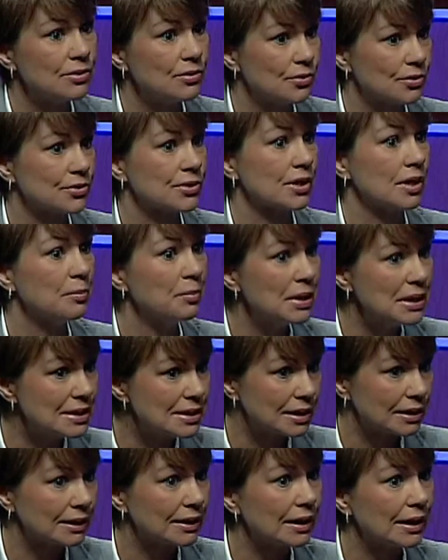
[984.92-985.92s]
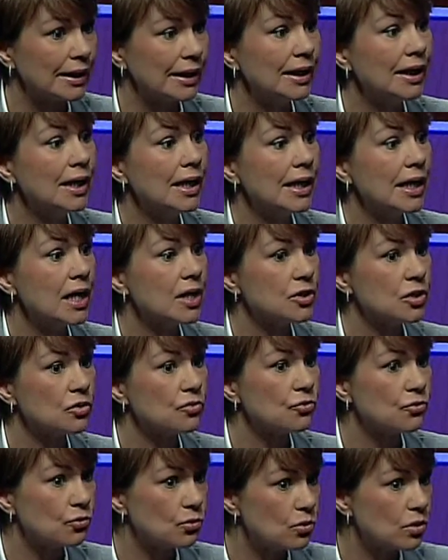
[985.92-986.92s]
doctor immediately and
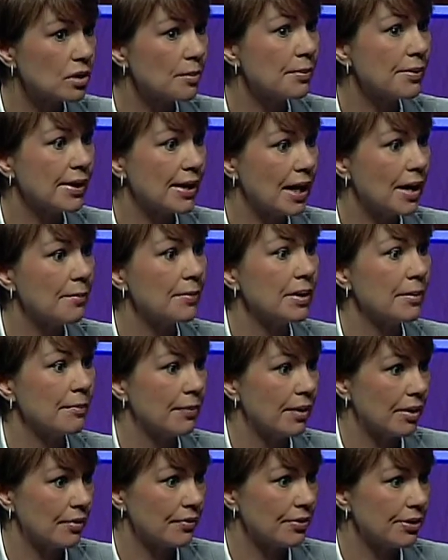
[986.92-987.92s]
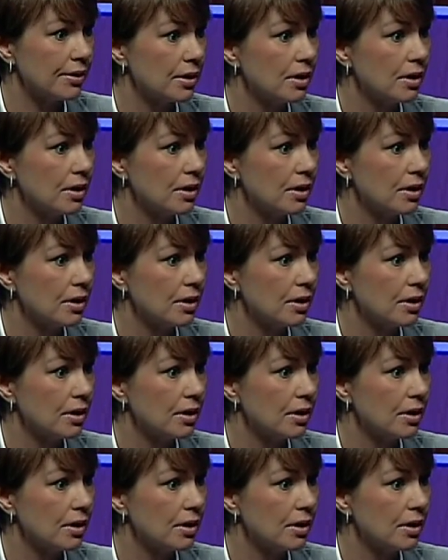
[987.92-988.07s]
inform them about